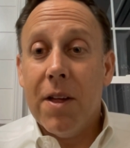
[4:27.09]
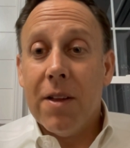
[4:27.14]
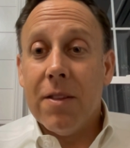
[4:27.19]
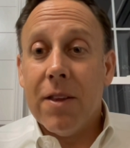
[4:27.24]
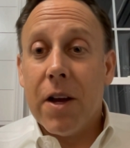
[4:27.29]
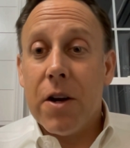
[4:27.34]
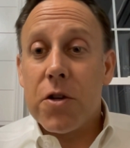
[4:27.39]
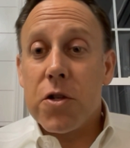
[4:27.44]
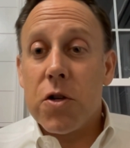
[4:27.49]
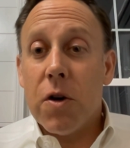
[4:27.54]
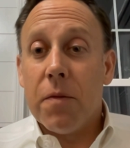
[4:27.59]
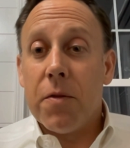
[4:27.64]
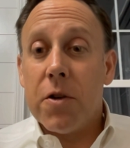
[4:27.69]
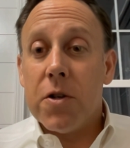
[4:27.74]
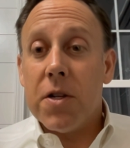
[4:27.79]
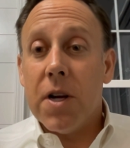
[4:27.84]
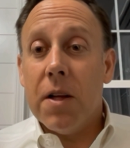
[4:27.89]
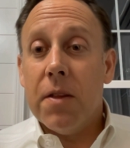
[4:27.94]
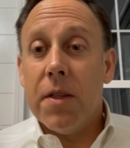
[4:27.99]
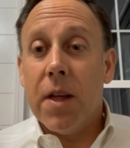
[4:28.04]
Let us know if
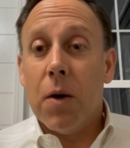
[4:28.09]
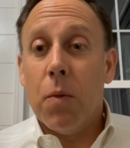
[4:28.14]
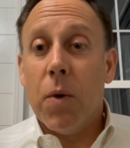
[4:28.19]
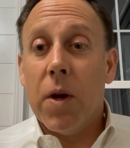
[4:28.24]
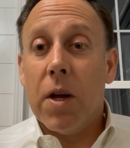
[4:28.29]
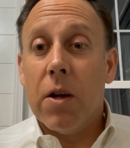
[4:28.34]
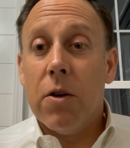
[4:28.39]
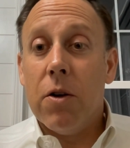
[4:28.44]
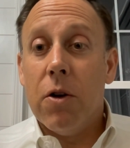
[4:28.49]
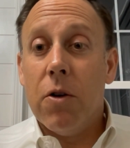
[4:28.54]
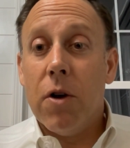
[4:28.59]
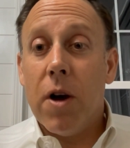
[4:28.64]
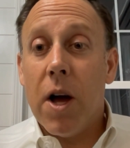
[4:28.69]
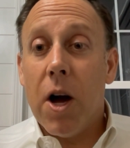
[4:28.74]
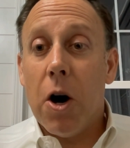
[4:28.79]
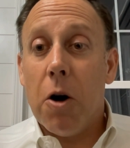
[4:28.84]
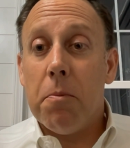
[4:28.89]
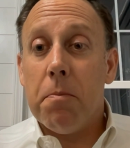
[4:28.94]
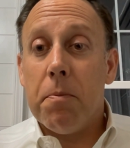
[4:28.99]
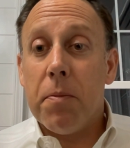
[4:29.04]
there's anything we can do to
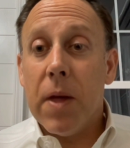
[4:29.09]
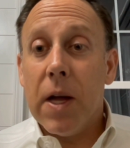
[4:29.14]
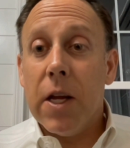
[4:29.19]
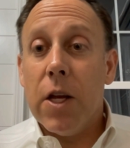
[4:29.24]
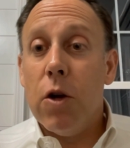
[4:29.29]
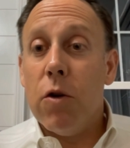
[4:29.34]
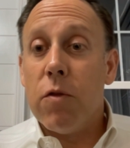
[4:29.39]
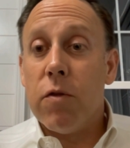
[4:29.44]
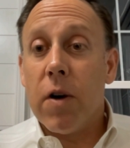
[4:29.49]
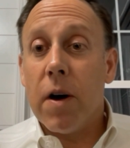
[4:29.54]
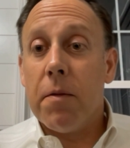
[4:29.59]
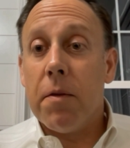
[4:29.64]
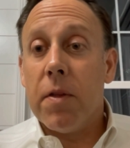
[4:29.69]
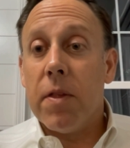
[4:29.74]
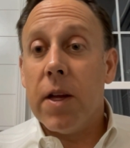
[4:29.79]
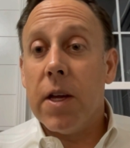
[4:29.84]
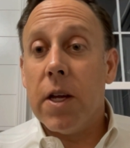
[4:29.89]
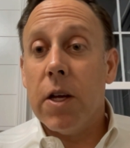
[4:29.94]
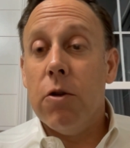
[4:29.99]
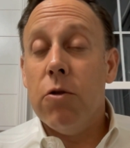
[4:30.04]
help. Thank you for
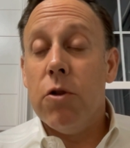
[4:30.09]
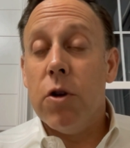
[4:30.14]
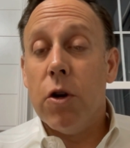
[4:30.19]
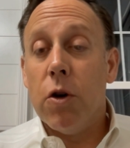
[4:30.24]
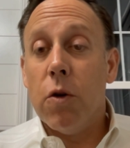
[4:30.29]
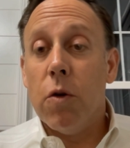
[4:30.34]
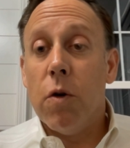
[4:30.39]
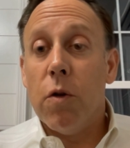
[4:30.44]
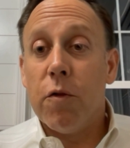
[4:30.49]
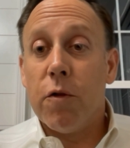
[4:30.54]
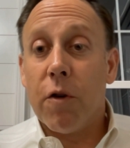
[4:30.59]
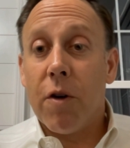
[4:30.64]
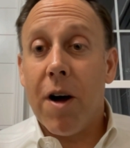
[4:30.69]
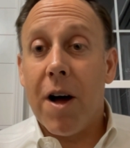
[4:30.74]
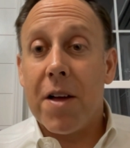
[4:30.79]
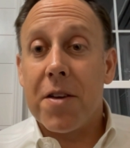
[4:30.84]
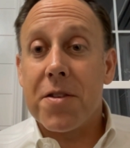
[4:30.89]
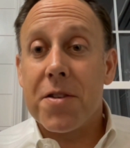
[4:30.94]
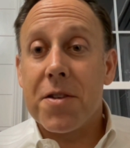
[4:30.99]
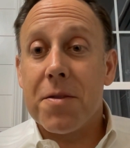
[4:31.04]
everything you do for
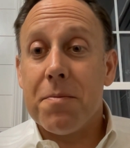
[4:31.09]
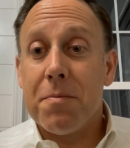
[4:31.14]
us.